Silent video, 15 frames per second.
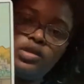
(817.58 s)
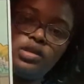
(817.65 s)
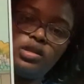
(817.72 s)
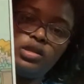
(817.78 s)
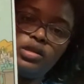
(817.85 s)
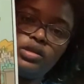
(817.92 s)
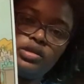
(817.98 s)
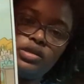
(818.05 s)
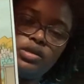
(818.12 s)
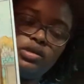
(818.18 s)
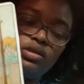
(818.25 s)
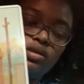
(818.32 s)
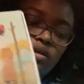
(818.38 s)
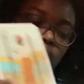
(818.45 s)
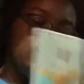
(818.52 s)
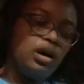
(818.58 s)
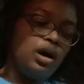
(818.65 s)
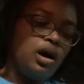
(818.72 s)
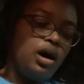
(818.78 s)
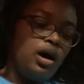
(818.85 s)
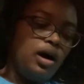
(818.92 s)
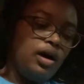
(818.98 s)
the distance.
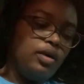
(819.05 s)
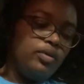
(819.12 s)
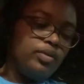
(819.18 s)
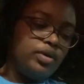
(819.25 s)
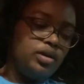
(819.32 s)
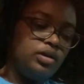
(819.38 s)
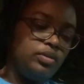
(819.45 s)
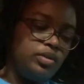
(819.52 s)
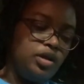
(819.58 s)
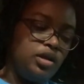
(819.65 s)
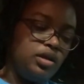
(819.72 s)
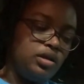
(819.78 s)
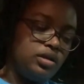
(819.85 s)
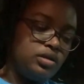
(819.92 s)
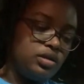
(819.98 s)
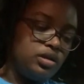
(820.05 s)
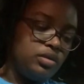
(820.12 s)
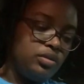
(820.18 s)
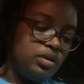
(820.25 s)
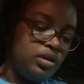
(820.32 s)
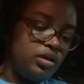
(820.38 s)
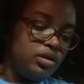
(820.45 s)
I'll read the meanings
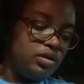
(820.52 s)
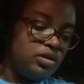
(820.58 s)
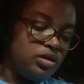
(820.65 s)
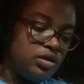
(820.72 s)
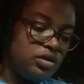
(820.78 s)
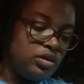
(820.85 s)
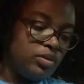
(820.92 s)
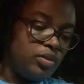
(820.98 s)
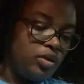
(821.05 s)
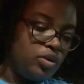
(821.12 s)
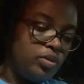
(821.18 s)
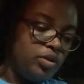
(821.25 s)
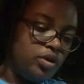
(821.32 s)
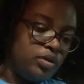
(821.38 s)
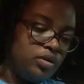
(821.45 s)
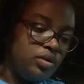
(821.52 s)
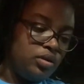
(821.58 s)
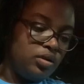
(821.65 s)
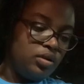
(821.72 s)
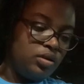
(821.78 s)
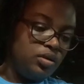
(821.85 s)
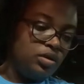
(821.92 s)
in just a moment.
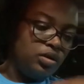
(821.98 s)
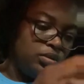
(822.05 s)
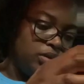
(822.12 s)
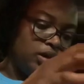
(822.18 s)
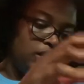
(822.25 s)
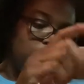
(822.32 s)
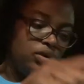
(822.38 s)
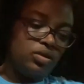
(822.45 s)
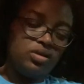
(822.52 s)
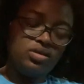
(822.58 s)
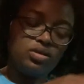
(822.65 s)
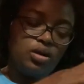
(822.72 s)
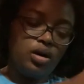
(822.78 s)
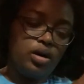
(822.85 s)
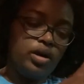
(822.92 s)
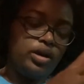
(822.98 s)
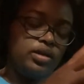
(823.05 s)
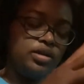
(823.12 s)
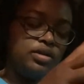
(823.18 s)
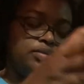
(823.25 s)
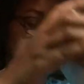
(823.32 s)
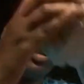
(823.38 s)
But I know this card has
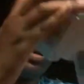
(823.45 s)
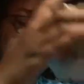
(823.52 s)
something to